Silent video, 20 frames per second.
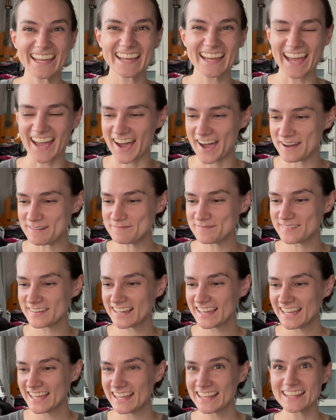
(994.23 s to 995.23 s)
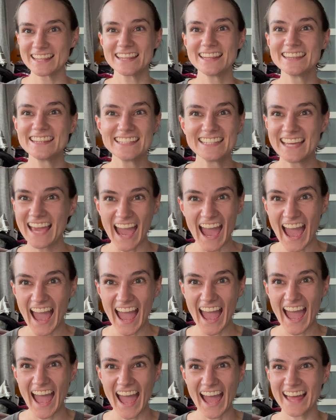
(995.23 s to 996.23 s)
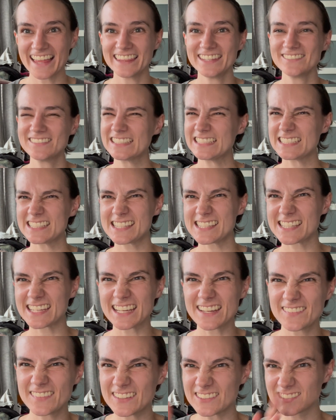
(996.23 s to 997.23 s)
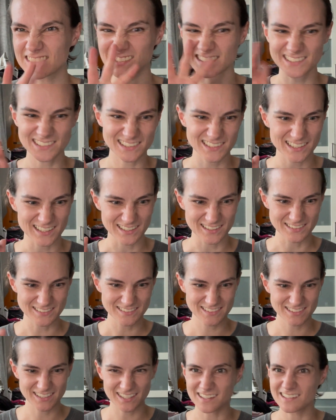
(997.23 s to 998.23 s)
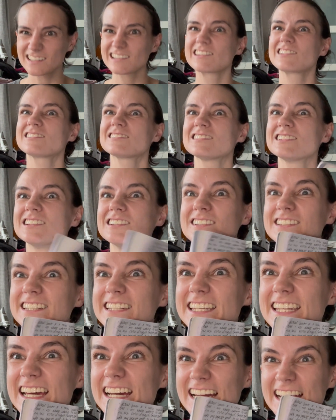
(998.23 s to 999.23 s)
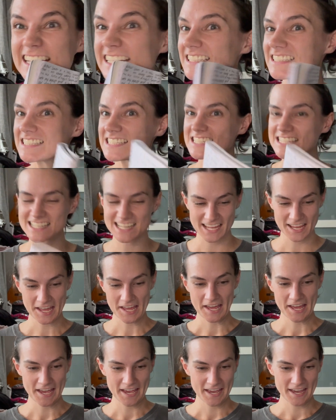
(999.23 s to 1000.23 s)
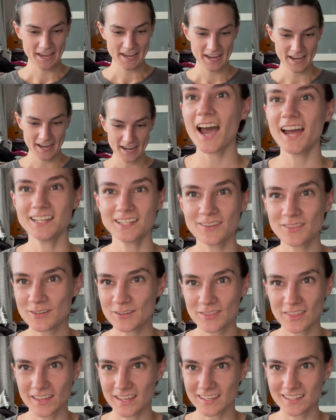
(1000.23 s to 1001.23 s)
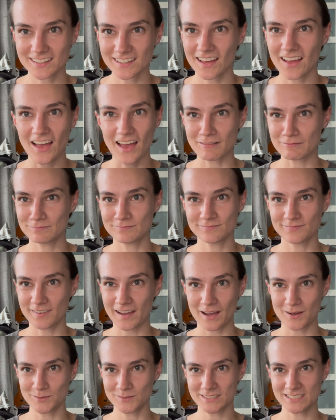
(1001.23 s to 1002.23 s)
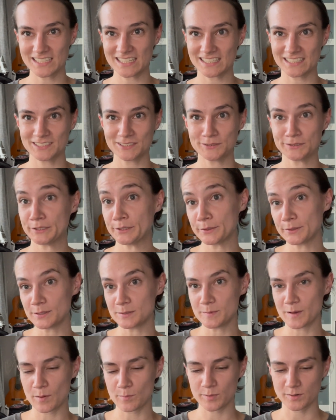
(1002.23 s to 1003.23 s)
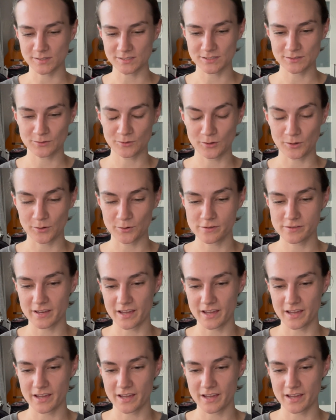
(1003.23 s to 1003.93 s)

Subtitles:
Yeah, let me just see if there's anything else. Any other little nuggets? Another thing, I found a little note about personal growth.